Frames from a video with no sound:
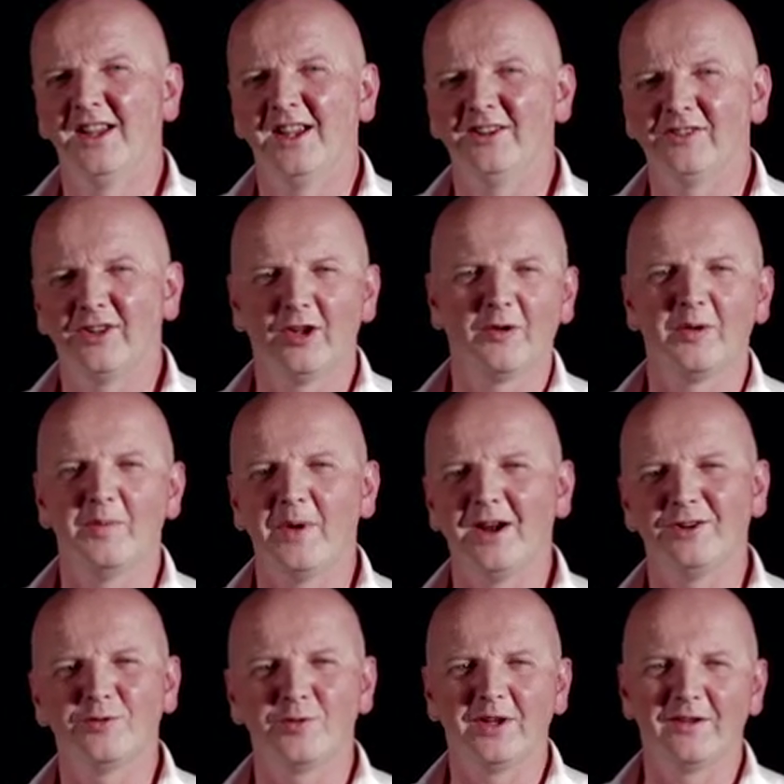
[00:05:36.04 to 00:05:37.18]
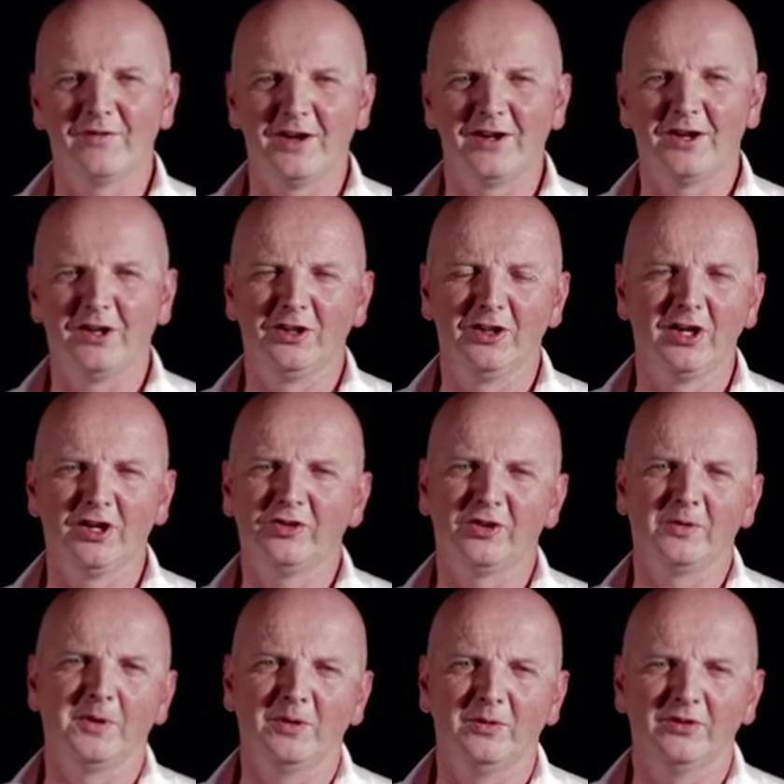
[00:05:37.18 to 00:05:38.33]
is to go to a marriage week event and learn
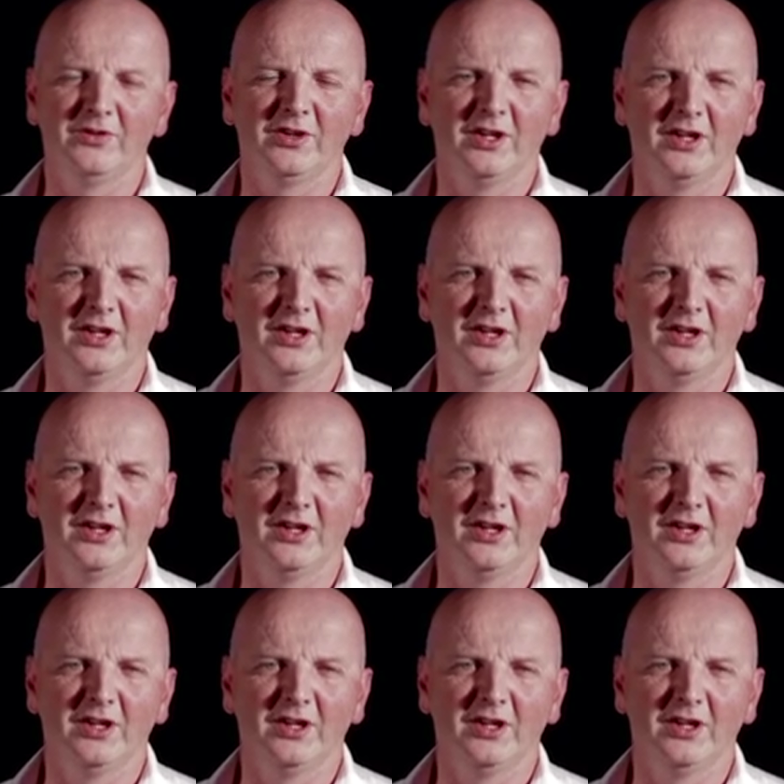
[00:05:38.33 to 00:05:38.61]
something once a